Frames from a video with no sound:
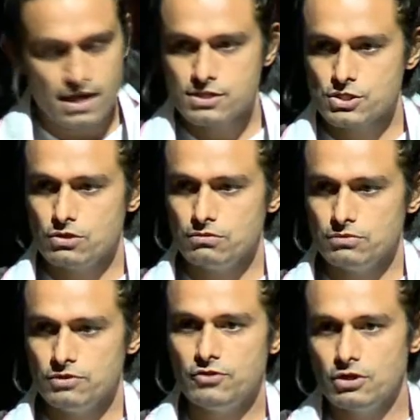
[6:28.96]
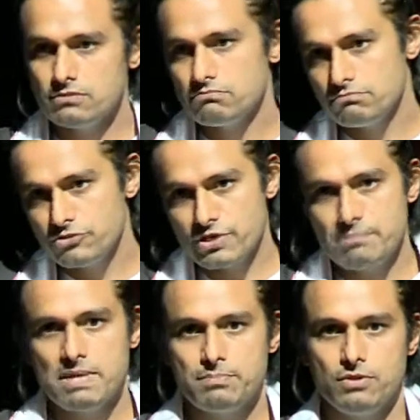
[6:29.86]
So you've got
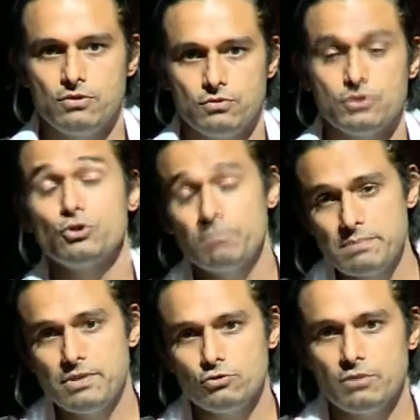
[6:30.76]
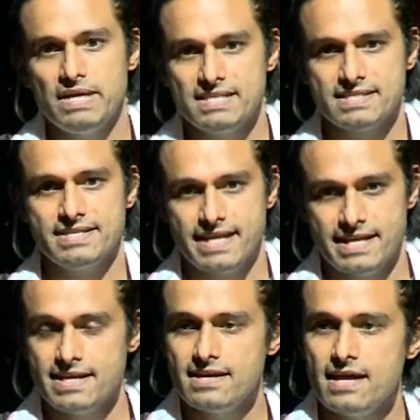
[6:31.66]
2 people who are based in
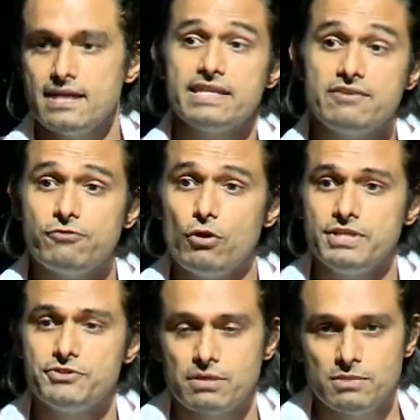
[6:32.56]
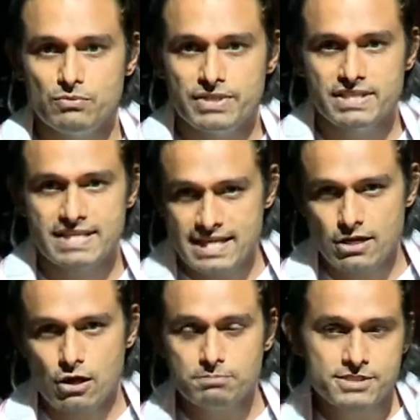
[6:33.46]
Delhi. They fall in trouble with the Delhi
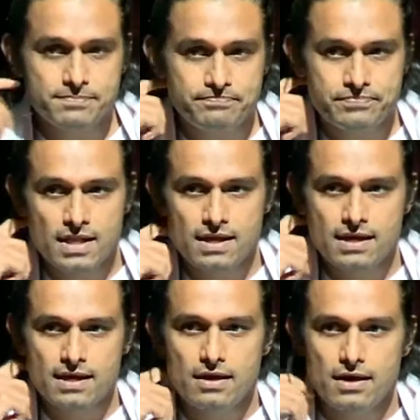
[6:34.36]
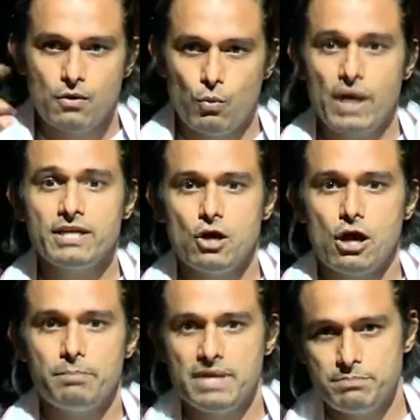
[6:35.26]
cops. One
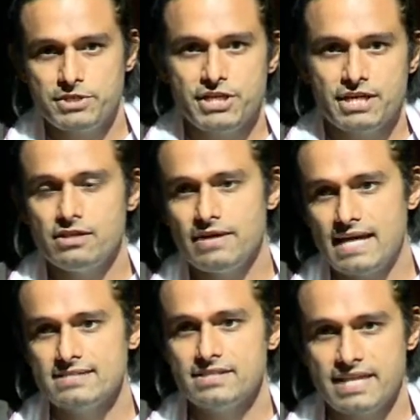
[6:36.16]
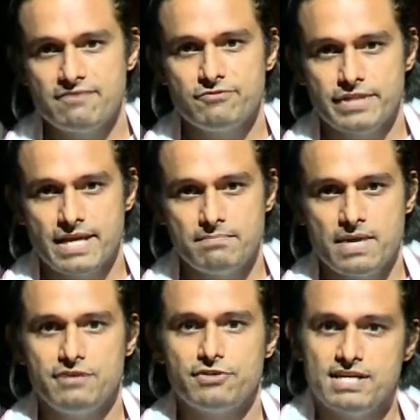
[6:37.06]
cop in particular has a thing for them
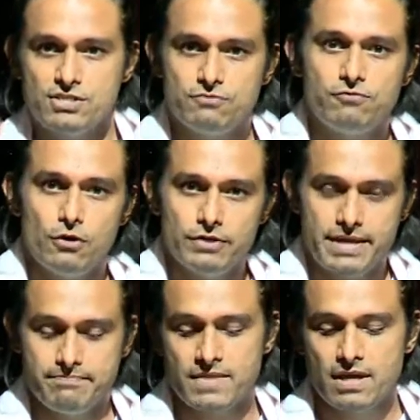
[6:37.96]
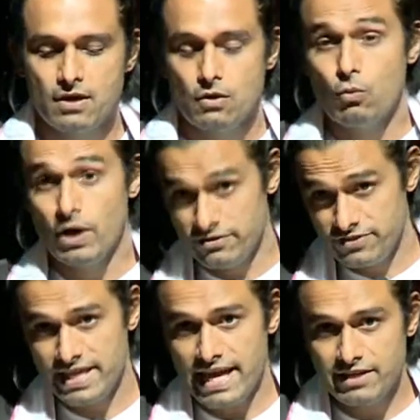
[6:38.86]
and tries to follow them. One of
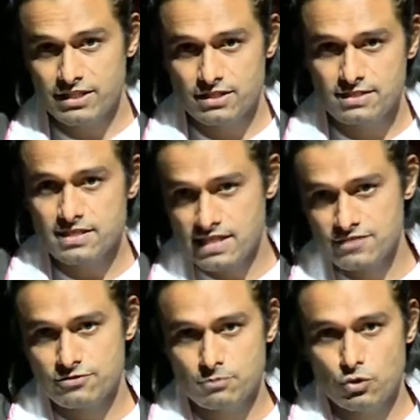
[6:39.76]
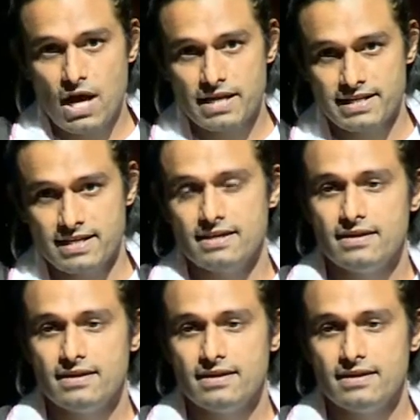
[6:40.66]
the characters is from Guwahati.